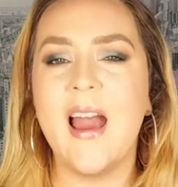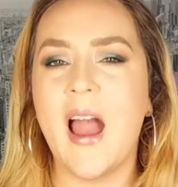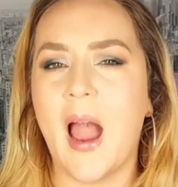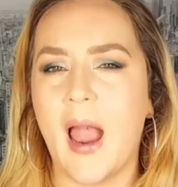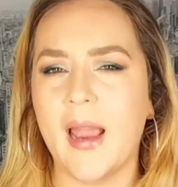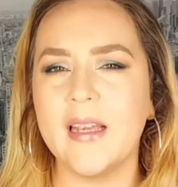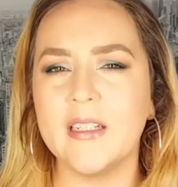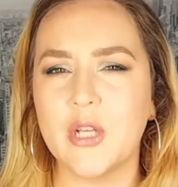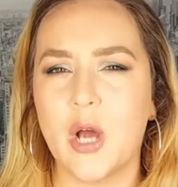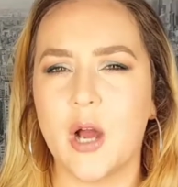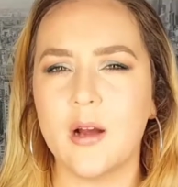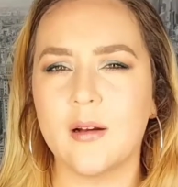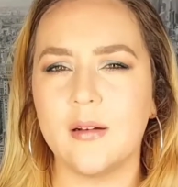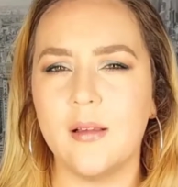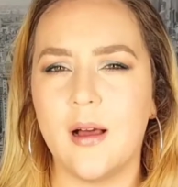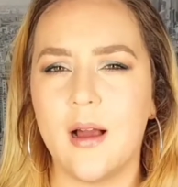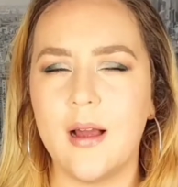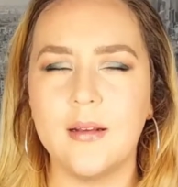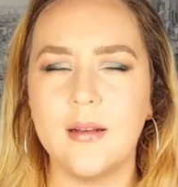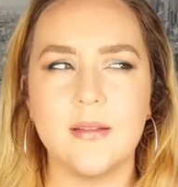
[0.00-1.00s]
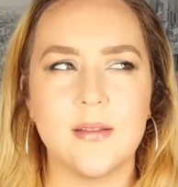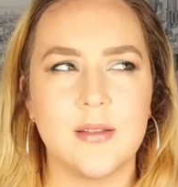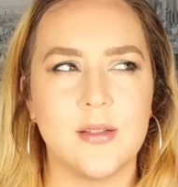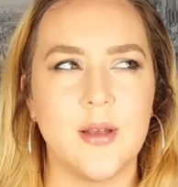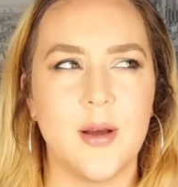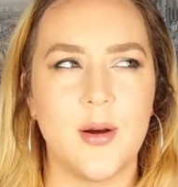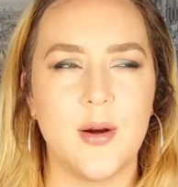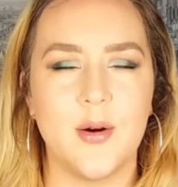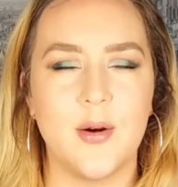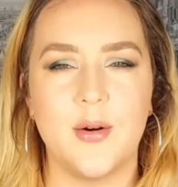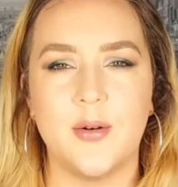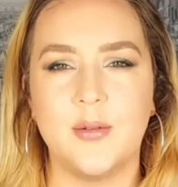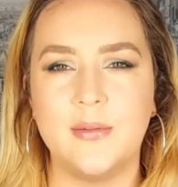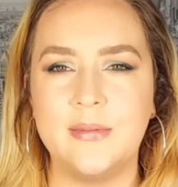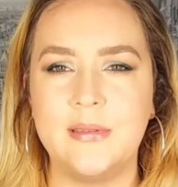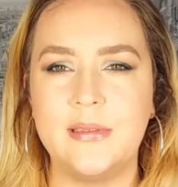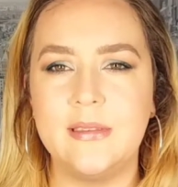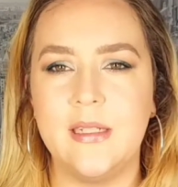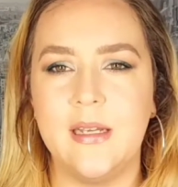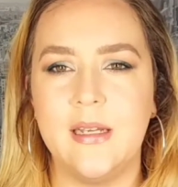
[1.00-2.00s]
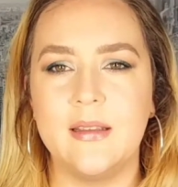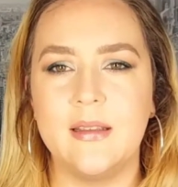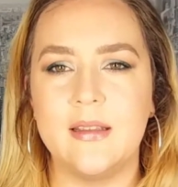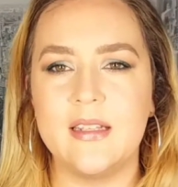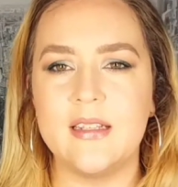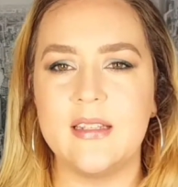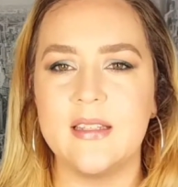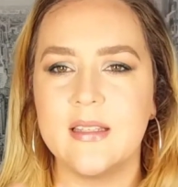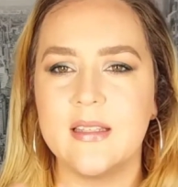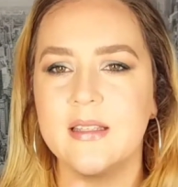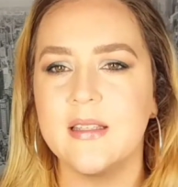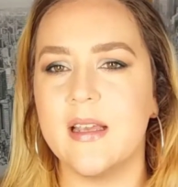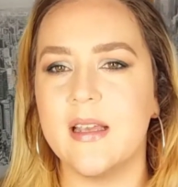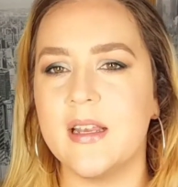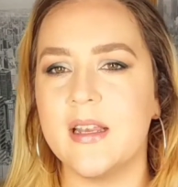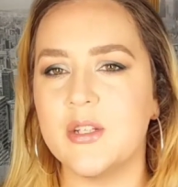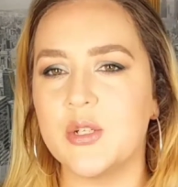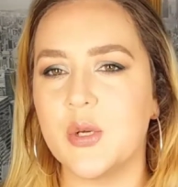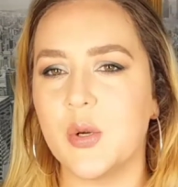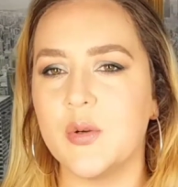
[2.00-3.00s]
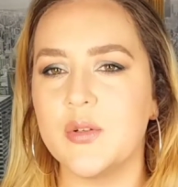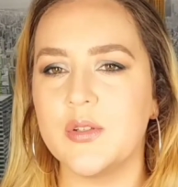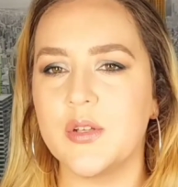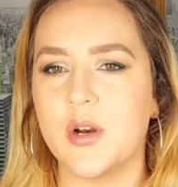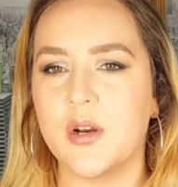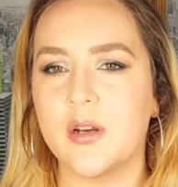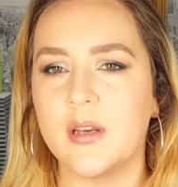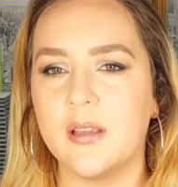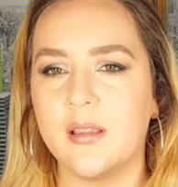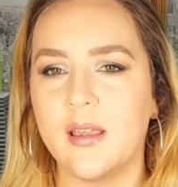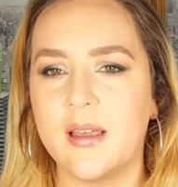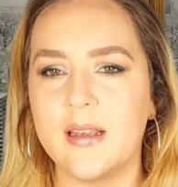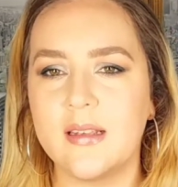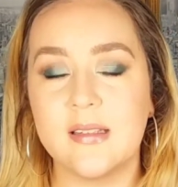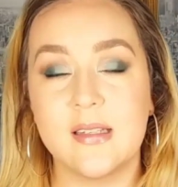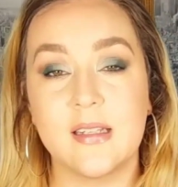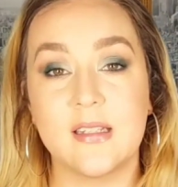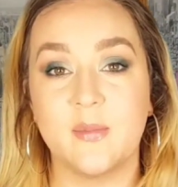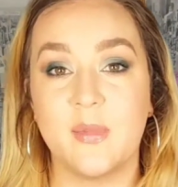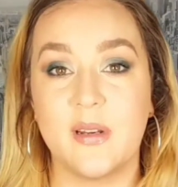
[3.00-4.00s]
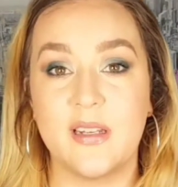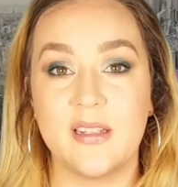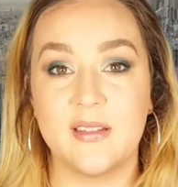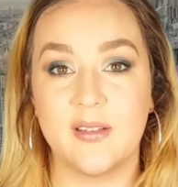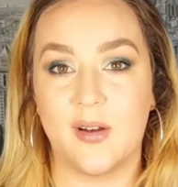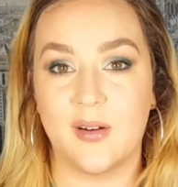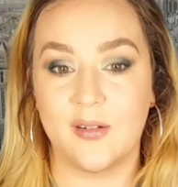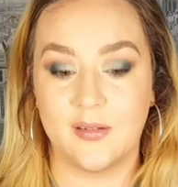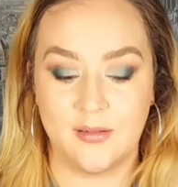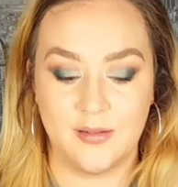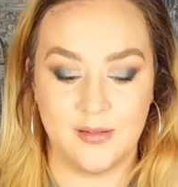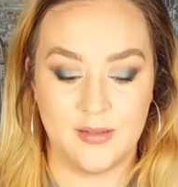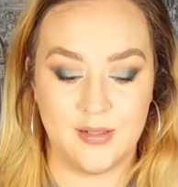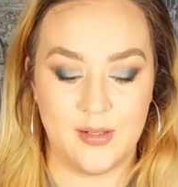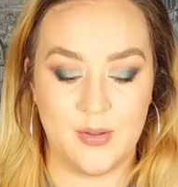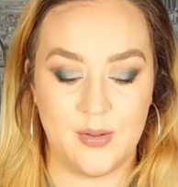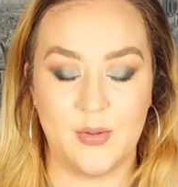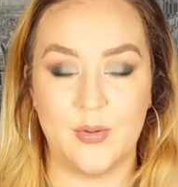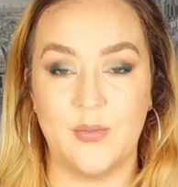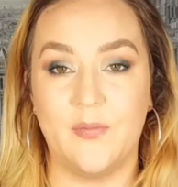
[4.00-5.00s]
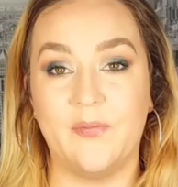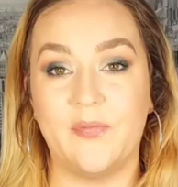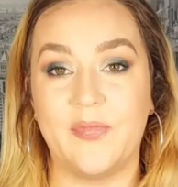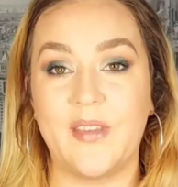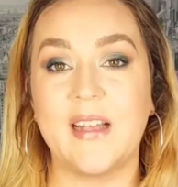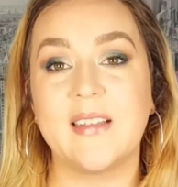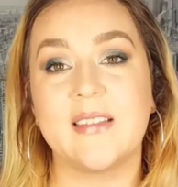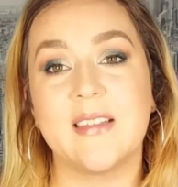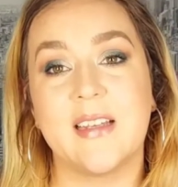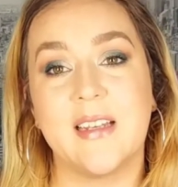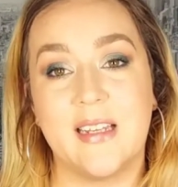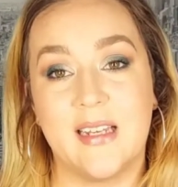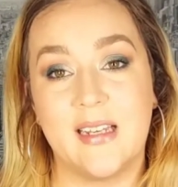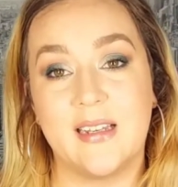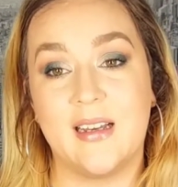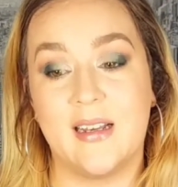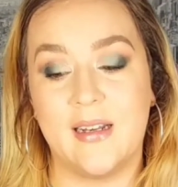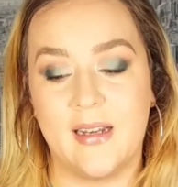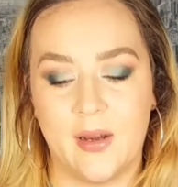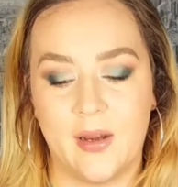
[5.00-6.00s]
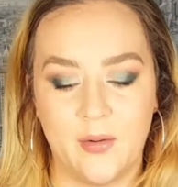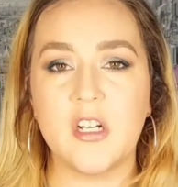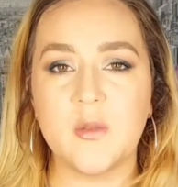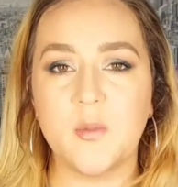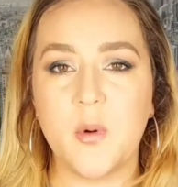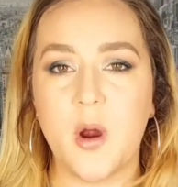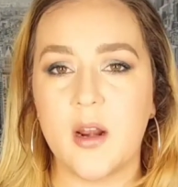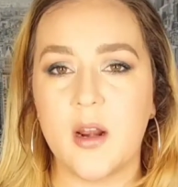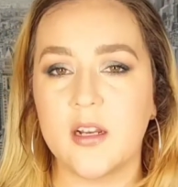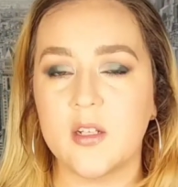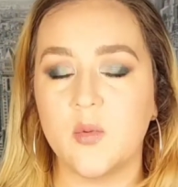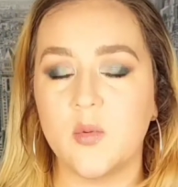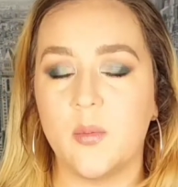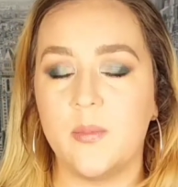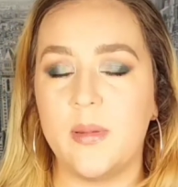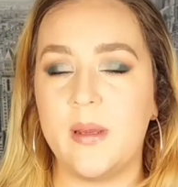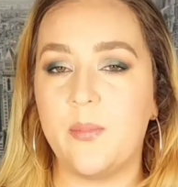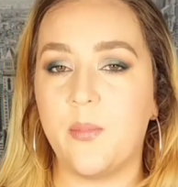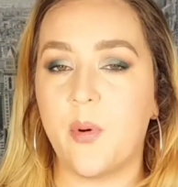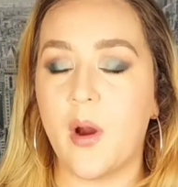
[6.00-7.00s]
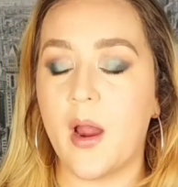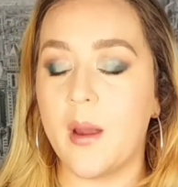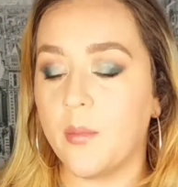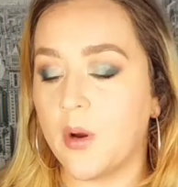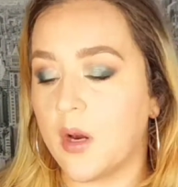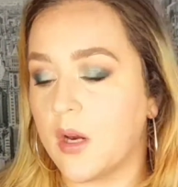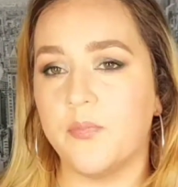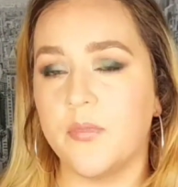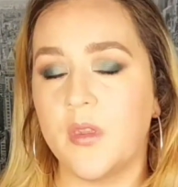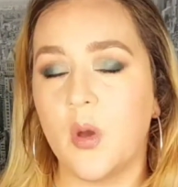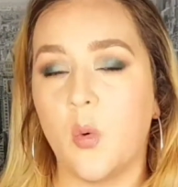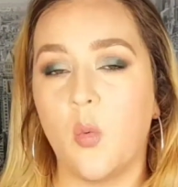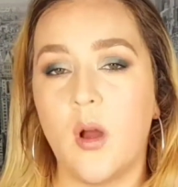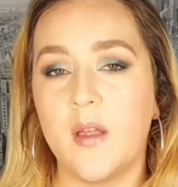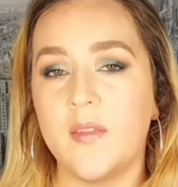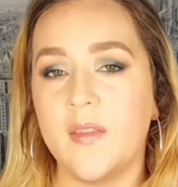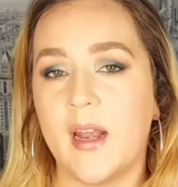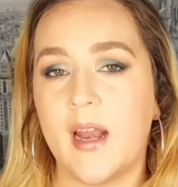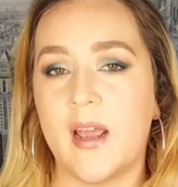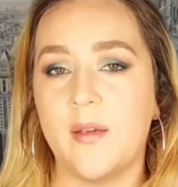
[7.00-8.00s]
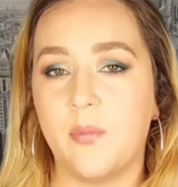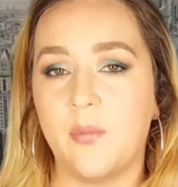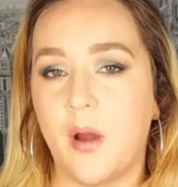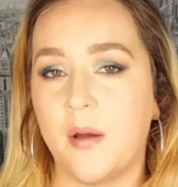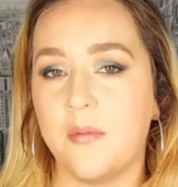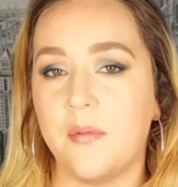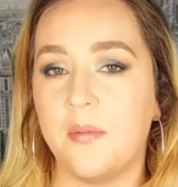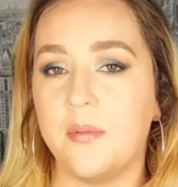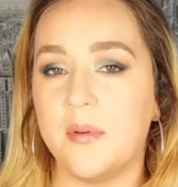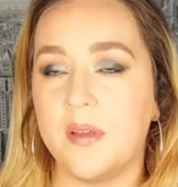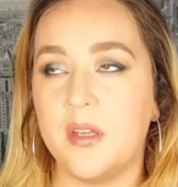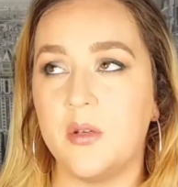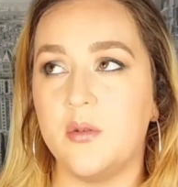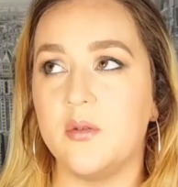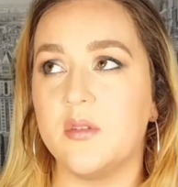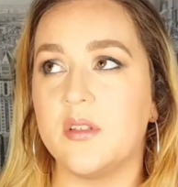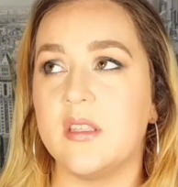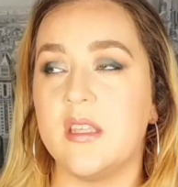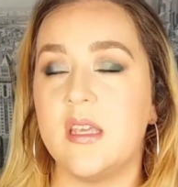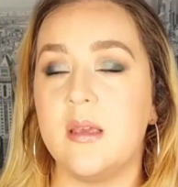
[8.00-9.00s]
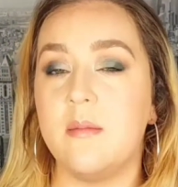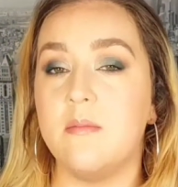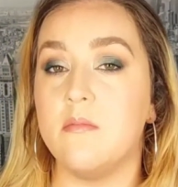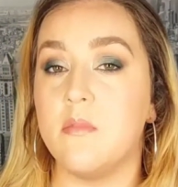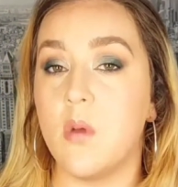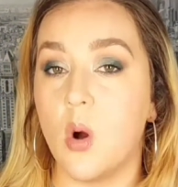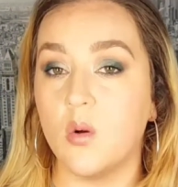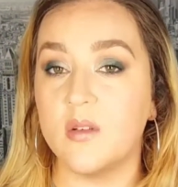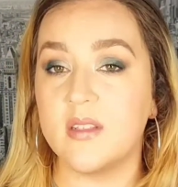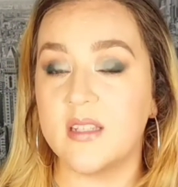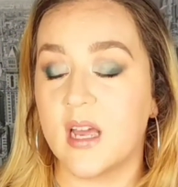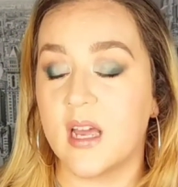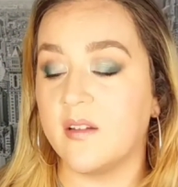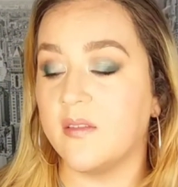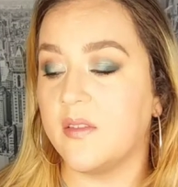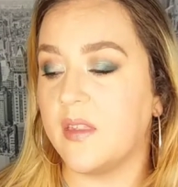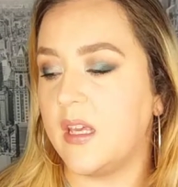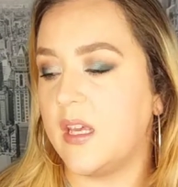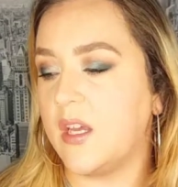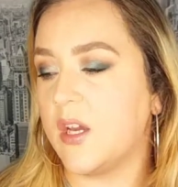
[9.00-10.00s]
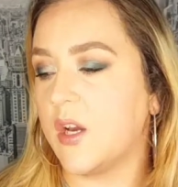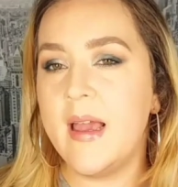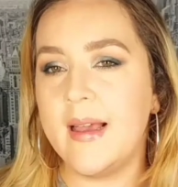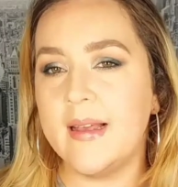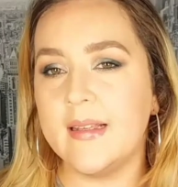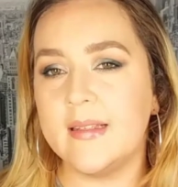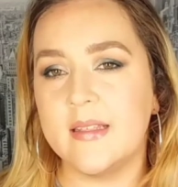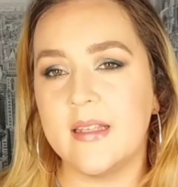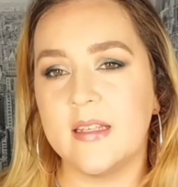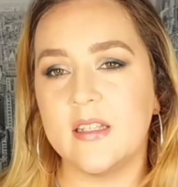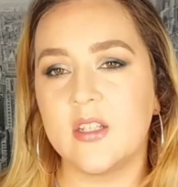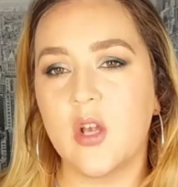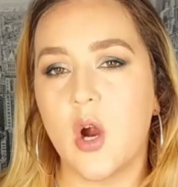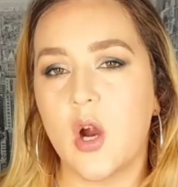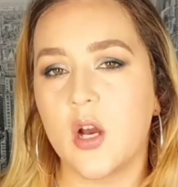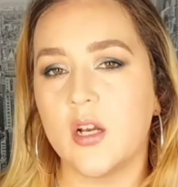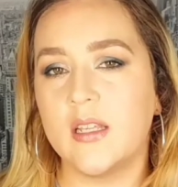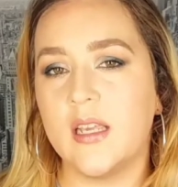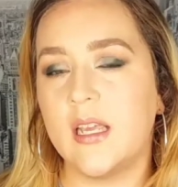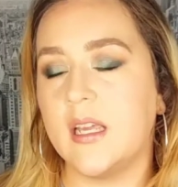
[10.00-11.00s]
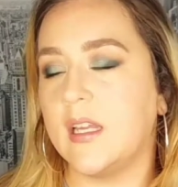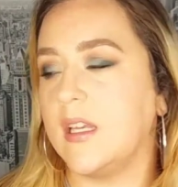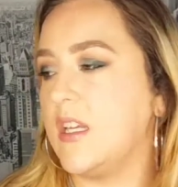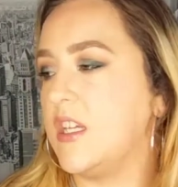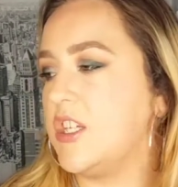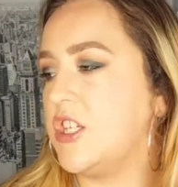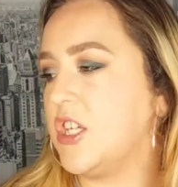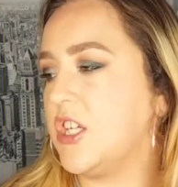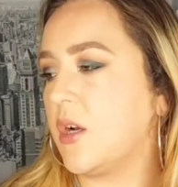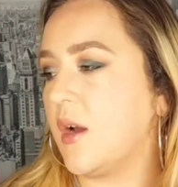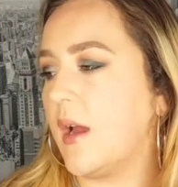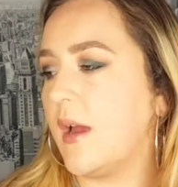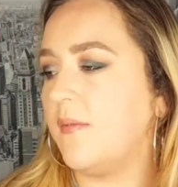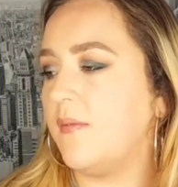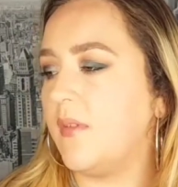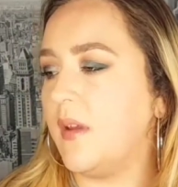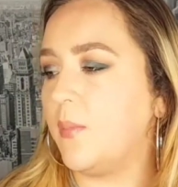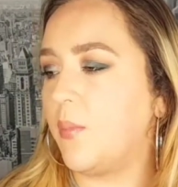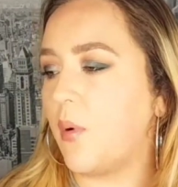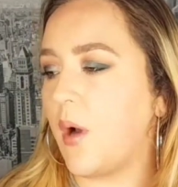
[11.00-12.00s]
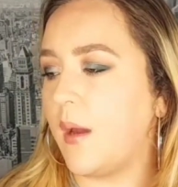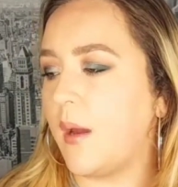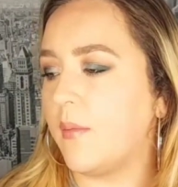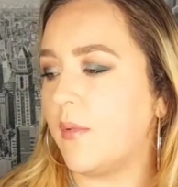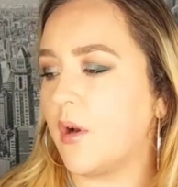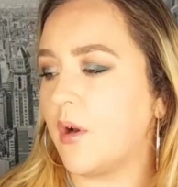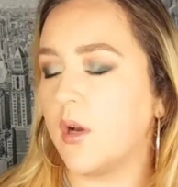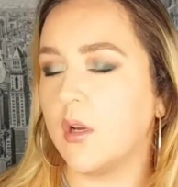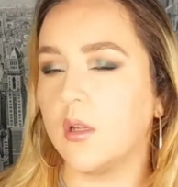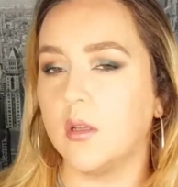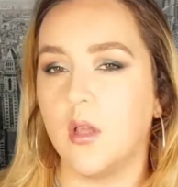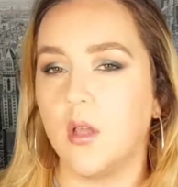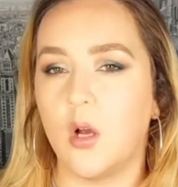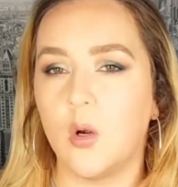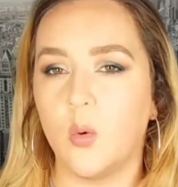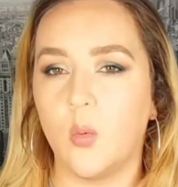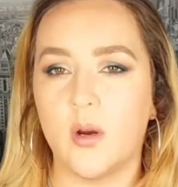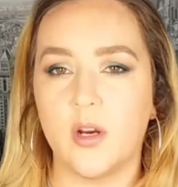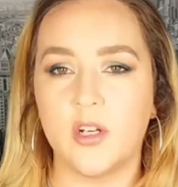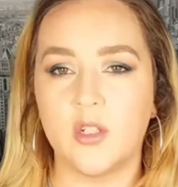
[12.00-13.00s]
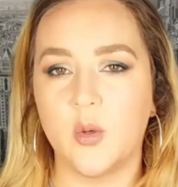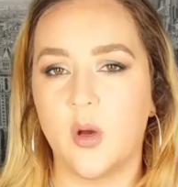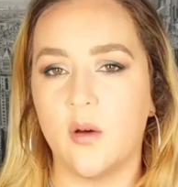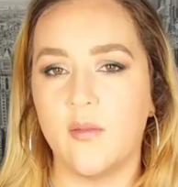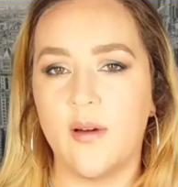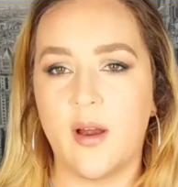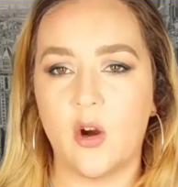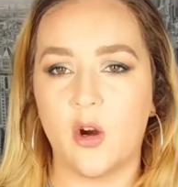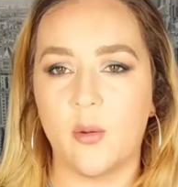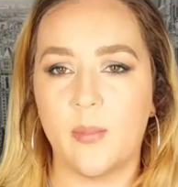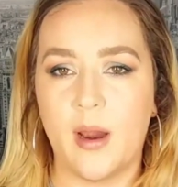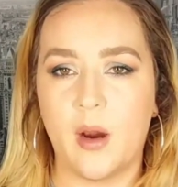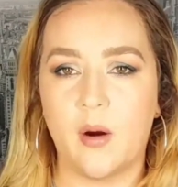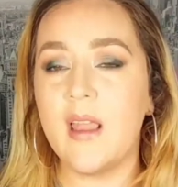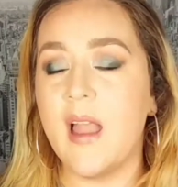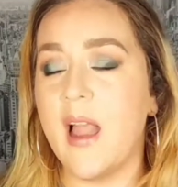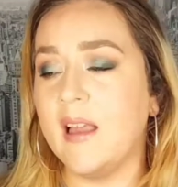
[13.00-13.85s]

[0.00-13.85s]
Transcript: I can talk a lot, so this intro is already like 6 minutes long, so that's gonna get cut down. First products would be primer. The one that I probably use the most out of the year is this Hard Candy Sheer Envy Primer Long Wear 12-Hour Power.